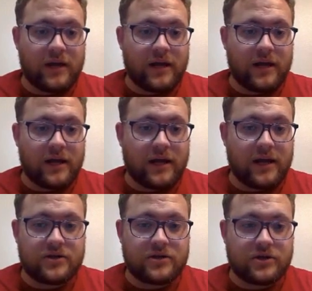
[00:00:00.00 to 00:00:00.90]

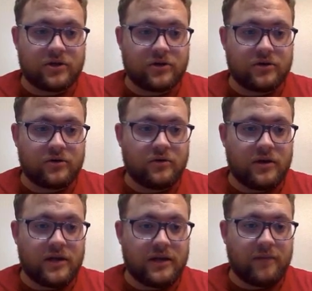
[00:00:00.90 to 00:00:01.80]
into
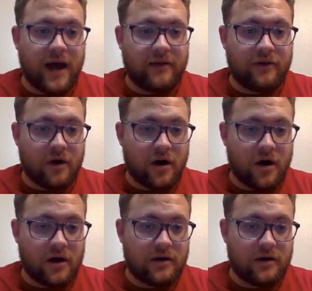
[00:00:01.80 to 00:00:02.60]
the Python.